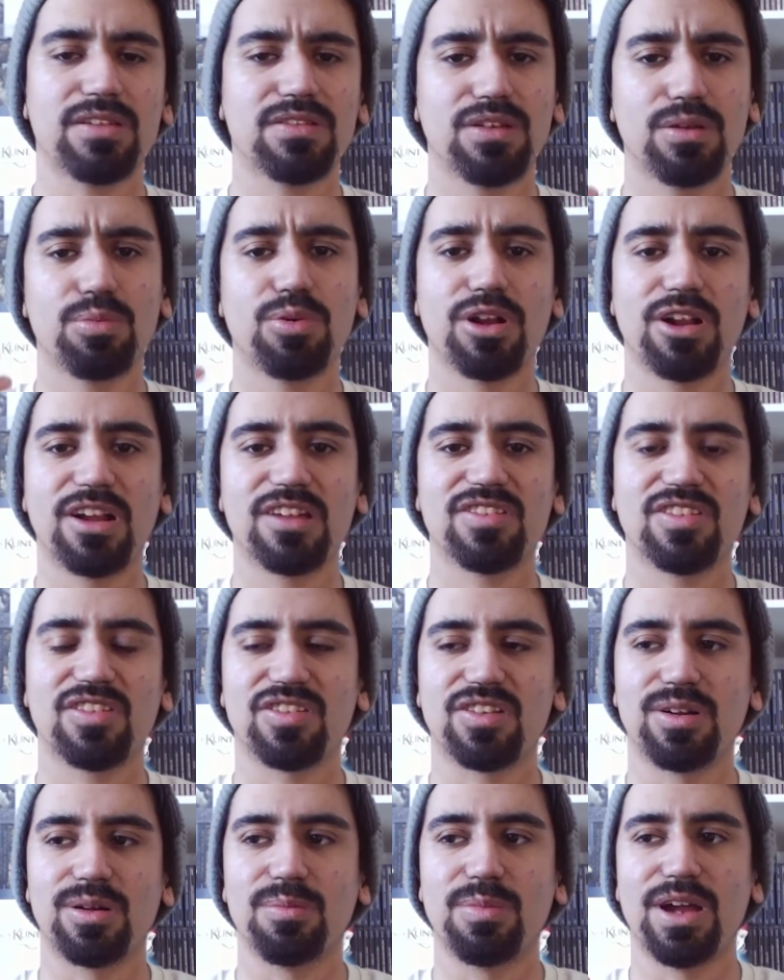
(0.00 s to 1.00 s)
After you progress
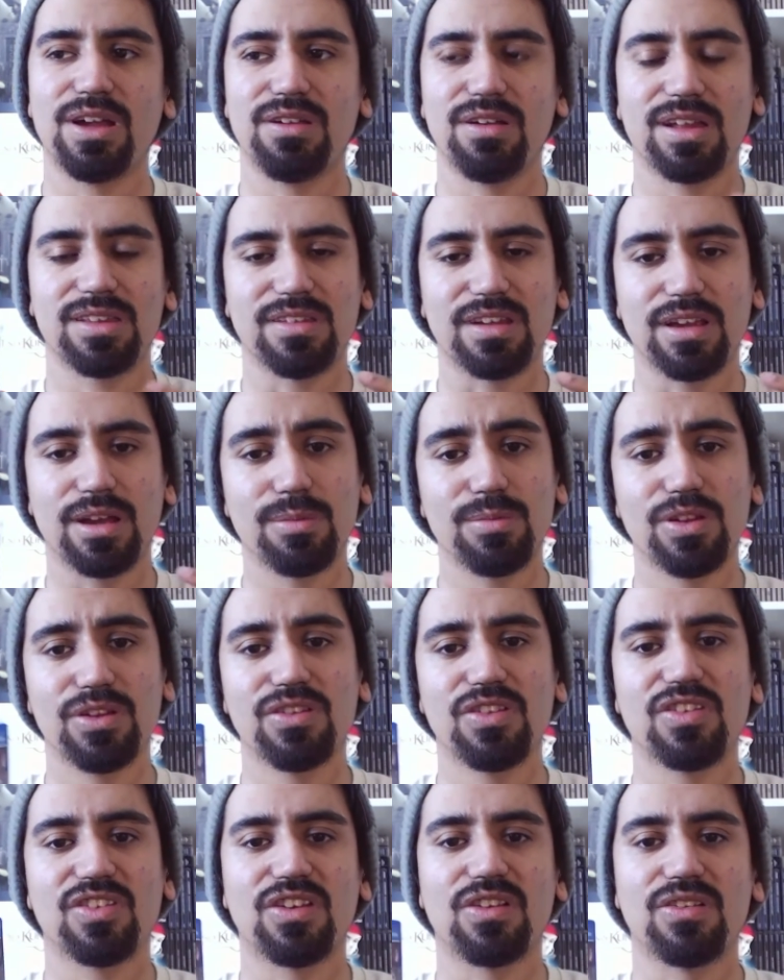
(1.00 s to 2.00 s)
a certain amount, you have to come to
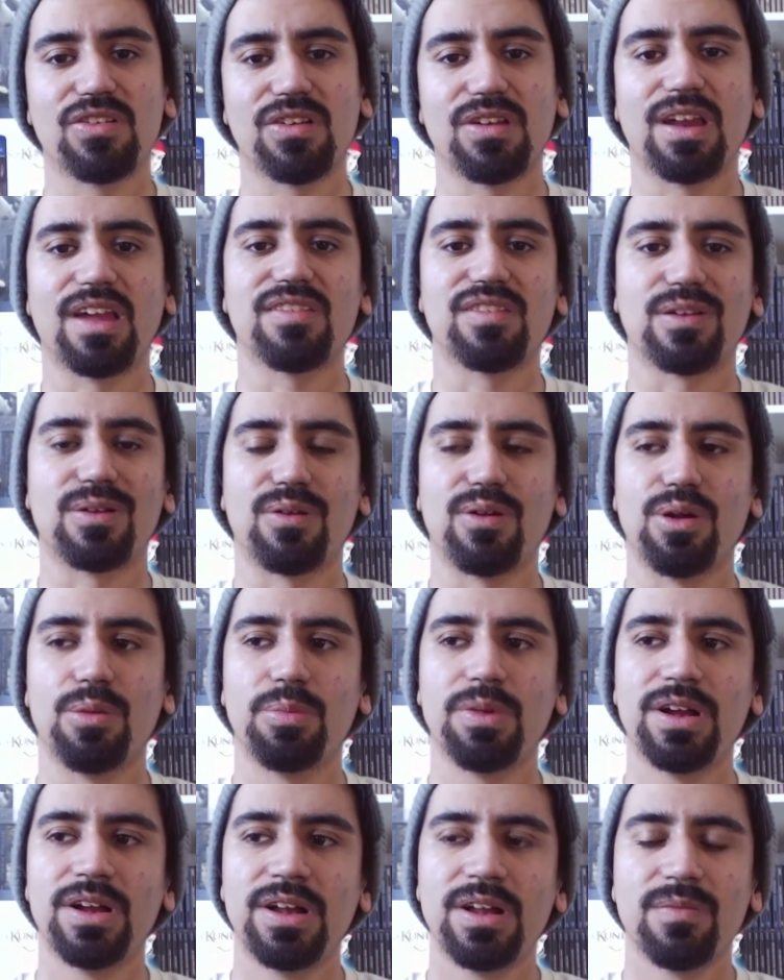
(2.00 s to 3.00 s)
a decision as a
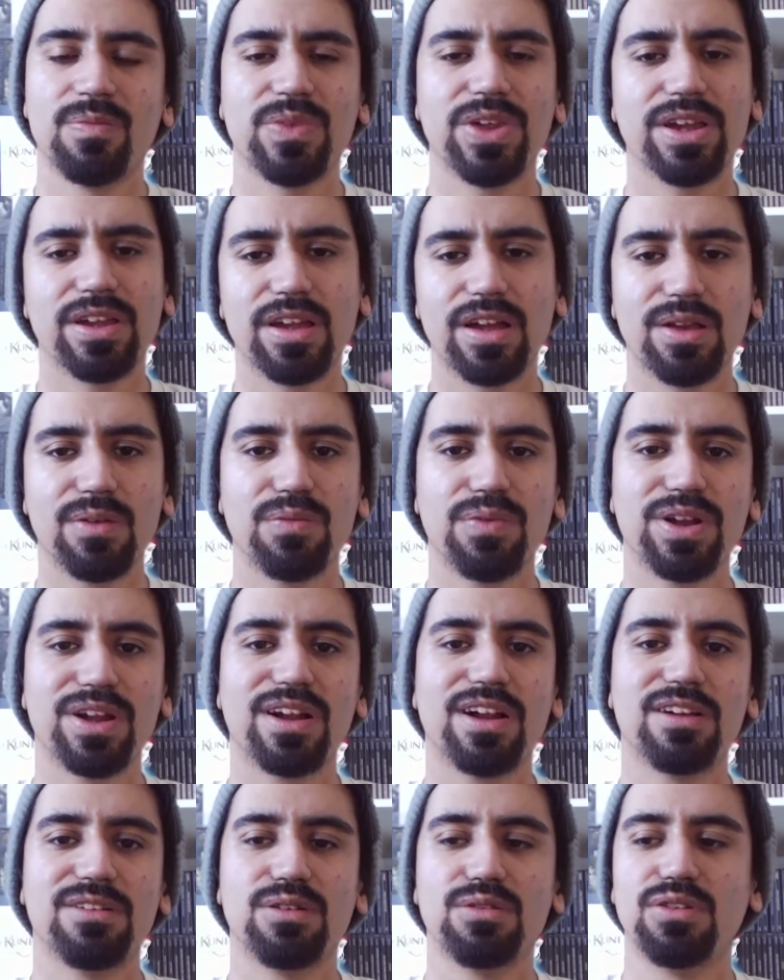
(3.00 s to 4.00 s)
group and kind of
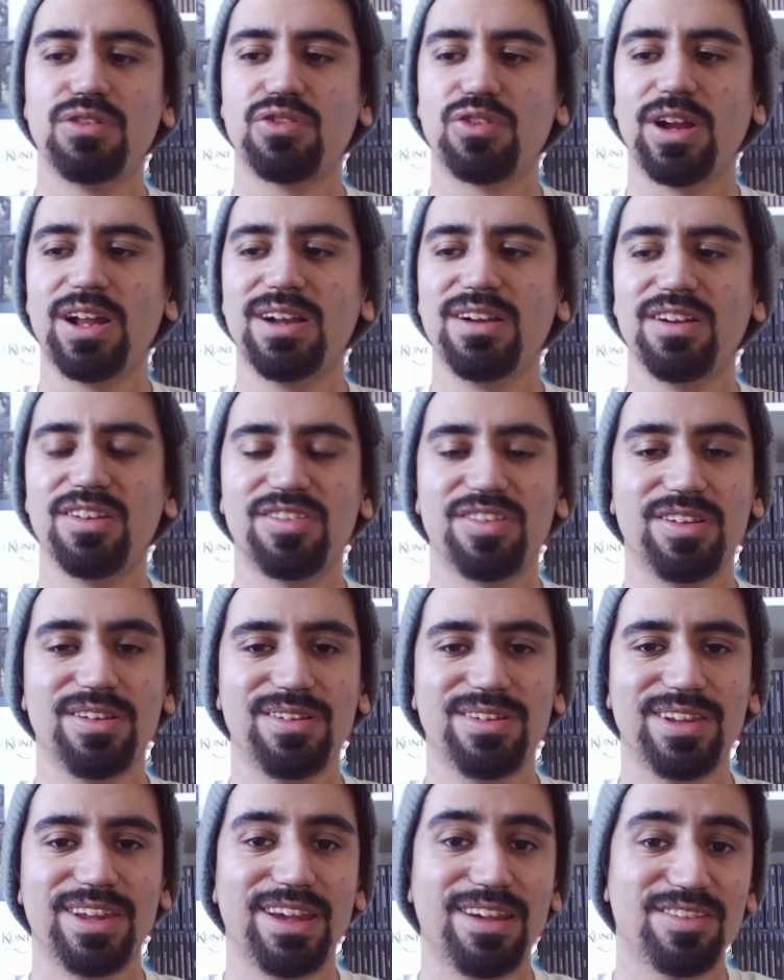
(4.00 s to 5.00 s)
figure out who the traitor is,
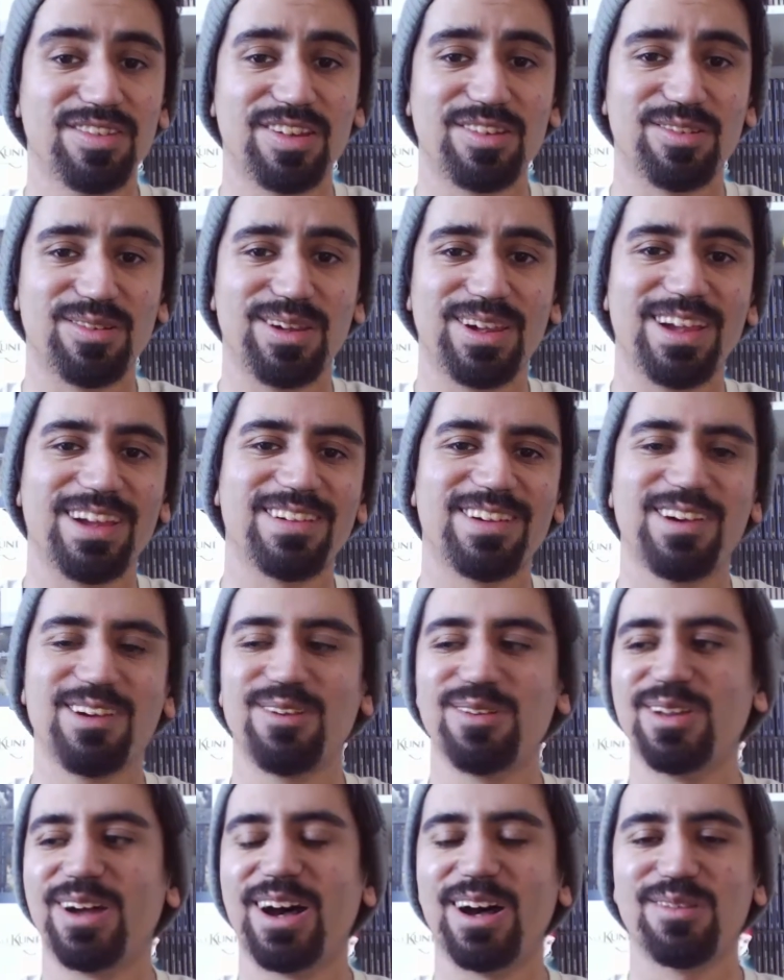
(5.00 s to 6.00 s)
and they essentially get
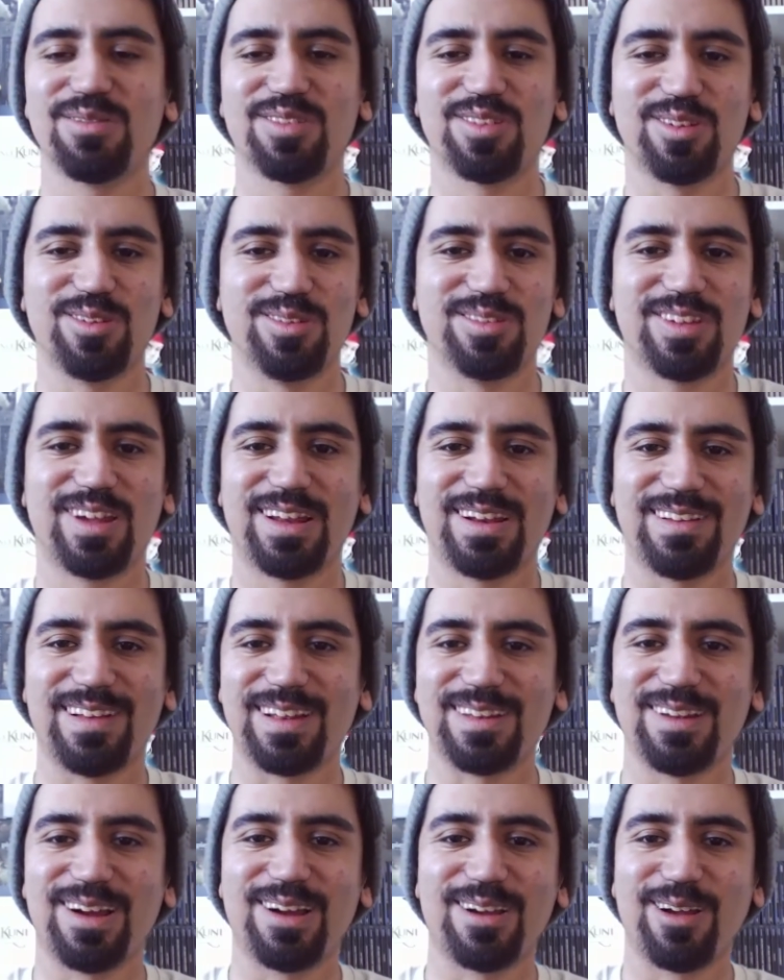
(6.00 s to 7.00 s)
killed off, so it's kind of
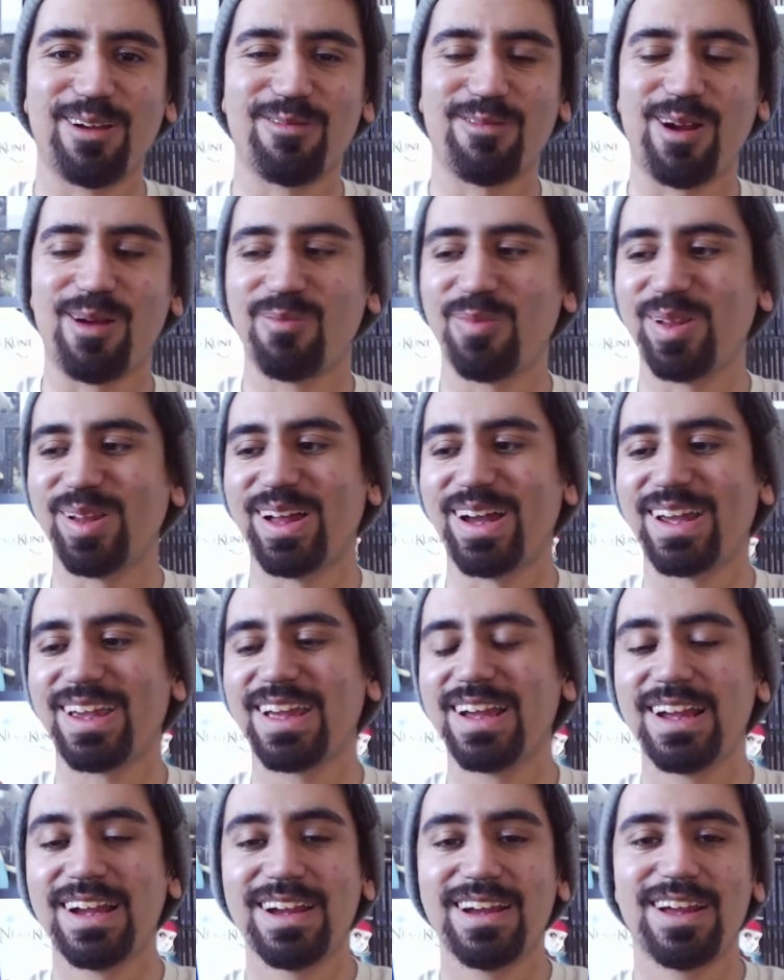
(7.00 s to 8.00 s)
like Danganronpa-like.